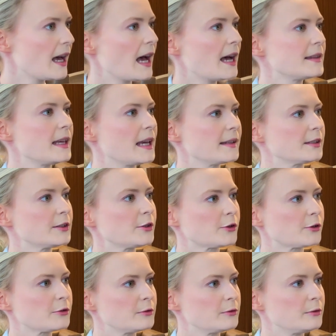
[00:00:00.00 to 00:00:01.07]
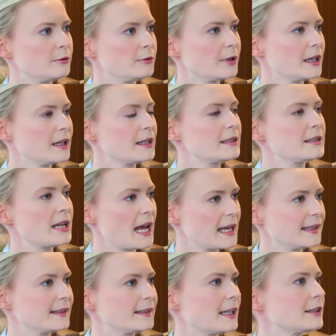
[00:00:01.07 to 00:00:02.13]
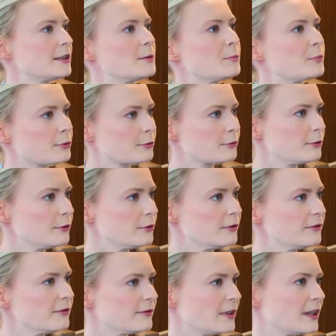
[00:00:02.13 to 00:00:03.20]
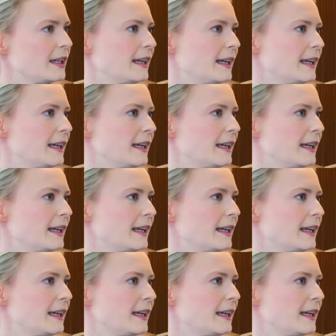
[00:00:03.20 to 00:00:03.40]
and there's a true test and improve